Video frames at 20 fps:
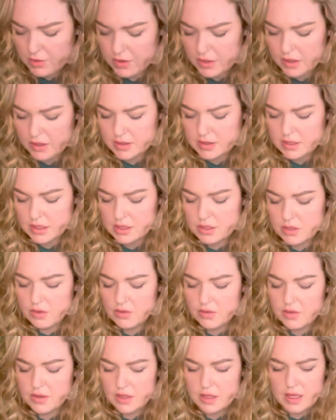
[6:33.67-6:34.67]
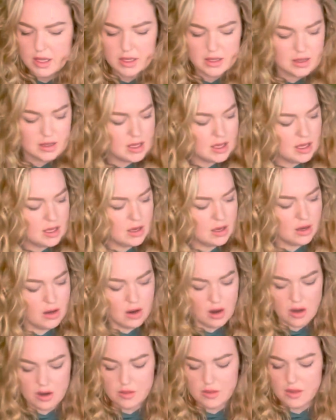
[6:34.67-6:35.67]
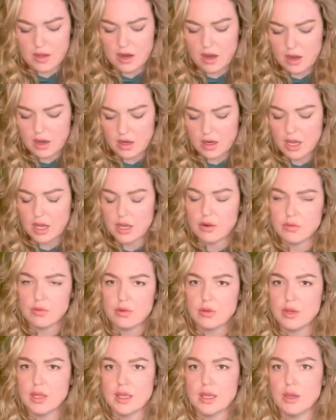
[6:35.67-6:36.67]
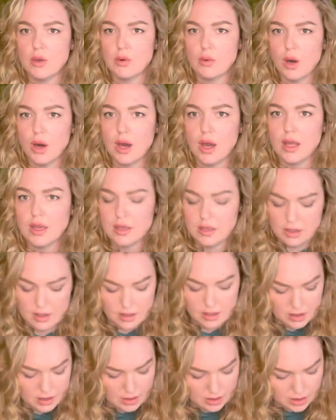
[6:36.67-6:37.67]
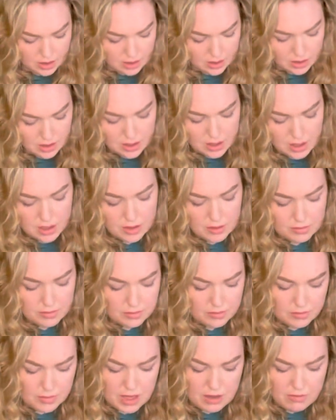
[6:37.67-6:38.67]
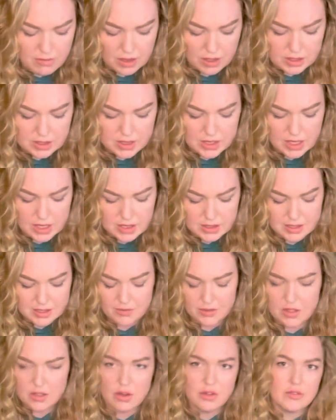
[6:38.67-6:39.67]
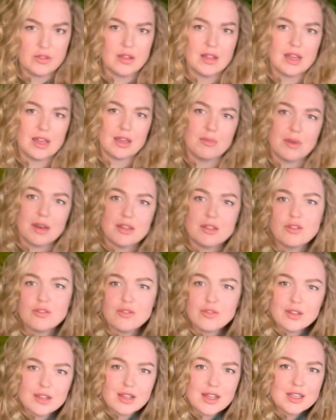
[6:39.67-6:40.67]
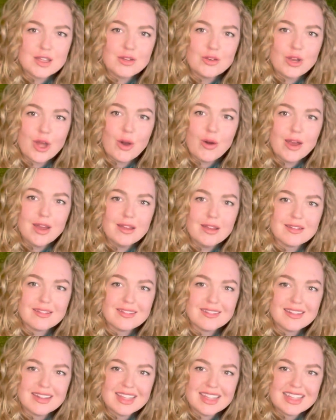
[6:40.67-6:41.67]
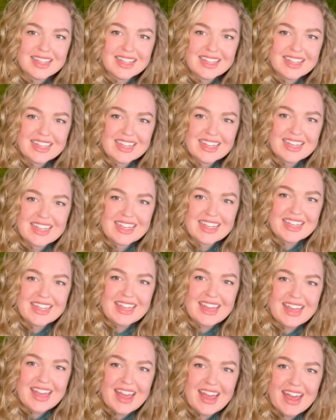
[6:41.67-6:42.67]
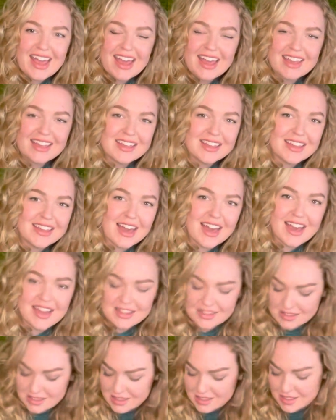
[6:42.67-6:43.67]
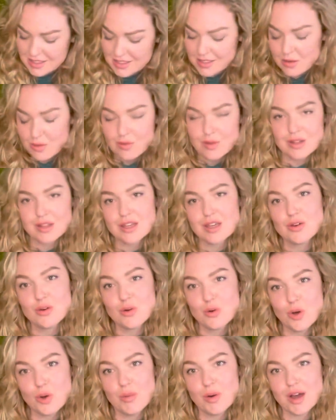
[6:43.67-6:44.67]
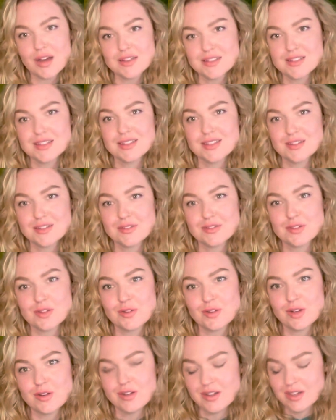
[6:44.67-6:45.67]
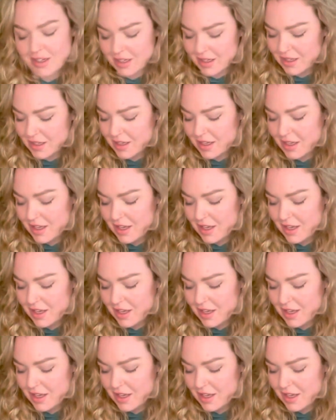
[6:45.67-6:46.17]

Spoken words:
this. I do feel like they are there kind of rooting you on, even on days if you don't feel like it, but I do feel like you know it. Yeah, you guys, this is a really cool, positive career reading.